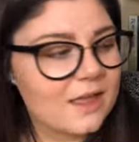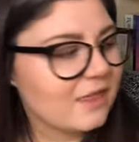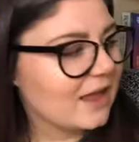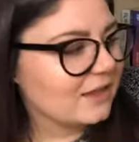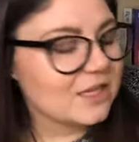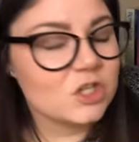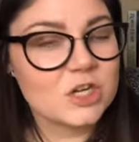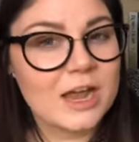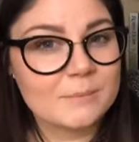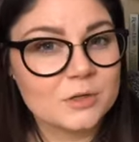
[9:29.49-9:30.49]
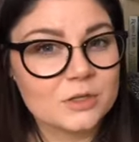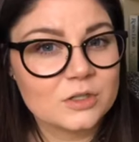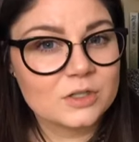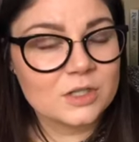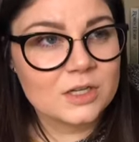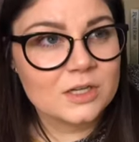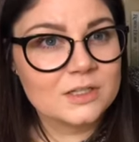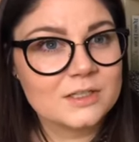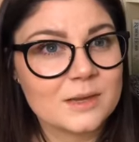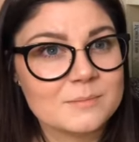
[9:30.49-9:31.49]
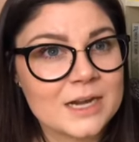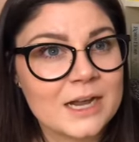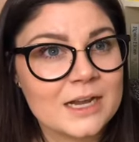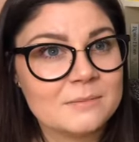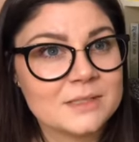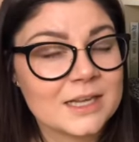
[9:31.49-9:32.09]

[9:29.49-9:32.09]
that the chapters sometimes